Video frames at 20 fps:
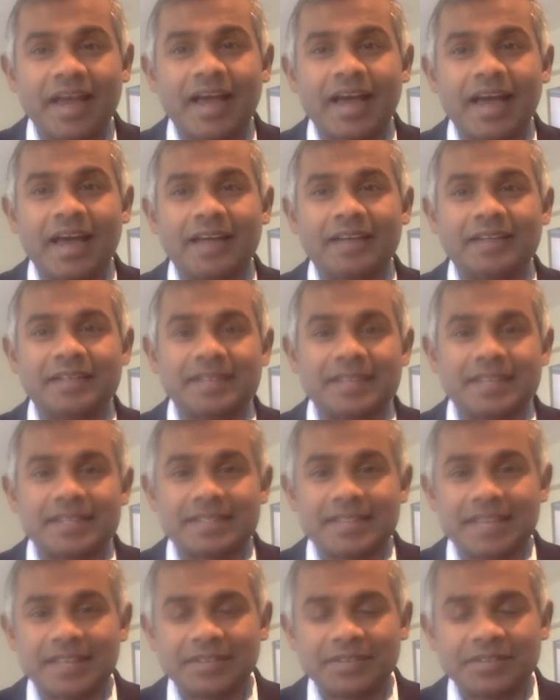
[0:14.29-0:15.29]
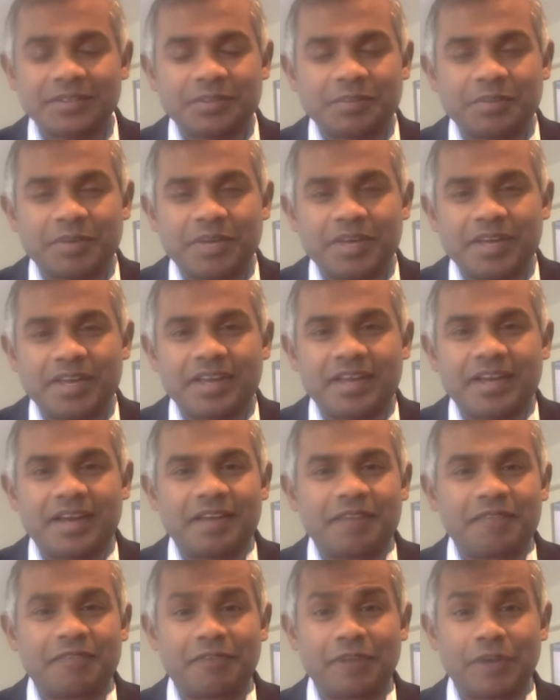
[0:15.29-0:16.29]
and it tends to be
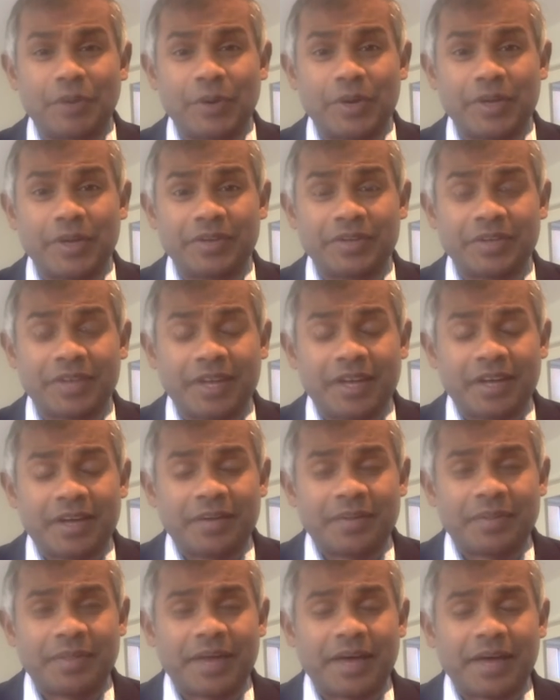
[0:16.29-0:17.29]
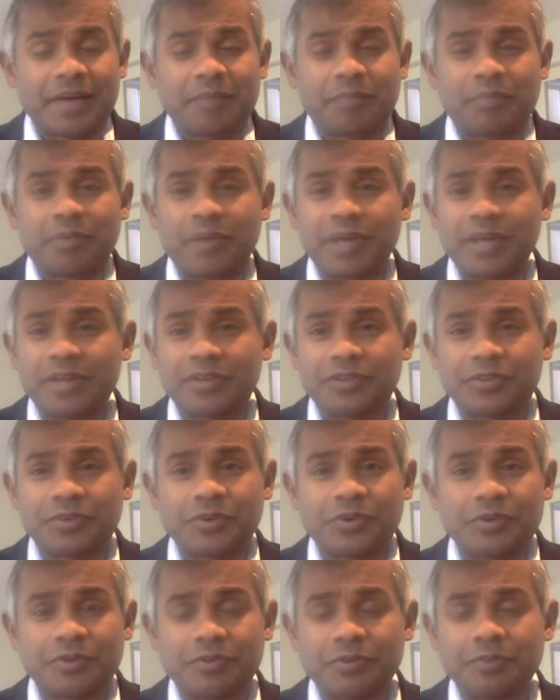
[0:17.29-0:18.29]
fluid that breaks
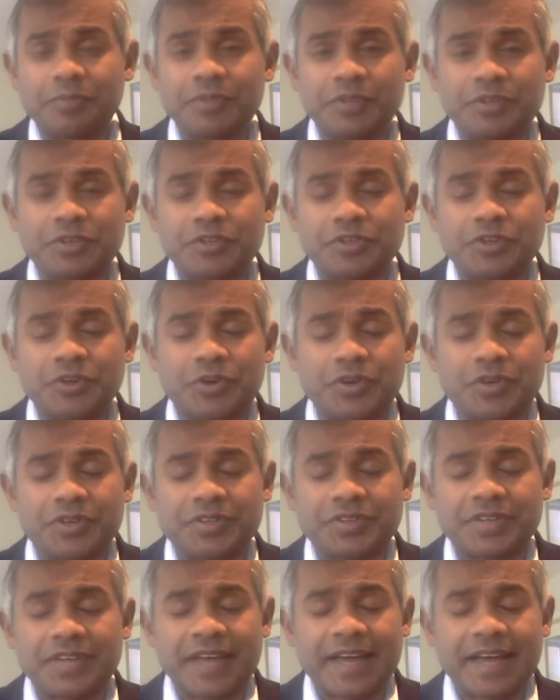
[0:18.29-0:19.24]
through from the joint.